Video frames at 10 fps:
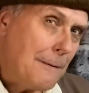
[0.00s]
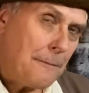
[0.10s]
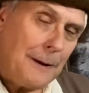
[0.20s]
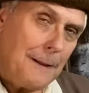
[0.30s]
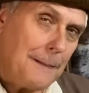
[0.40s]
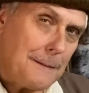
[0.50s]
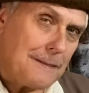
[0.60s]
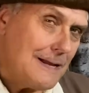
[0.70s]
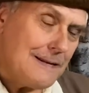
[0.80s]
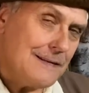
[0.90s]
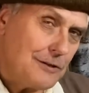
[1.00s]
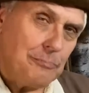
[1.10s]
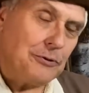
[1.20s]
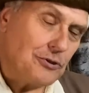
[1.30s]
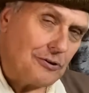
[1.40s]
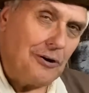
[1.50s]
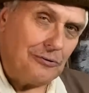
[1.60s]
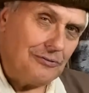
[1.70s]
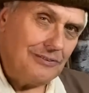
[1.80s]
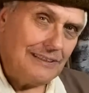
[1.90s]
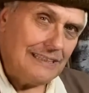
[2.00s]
Well, that little patrol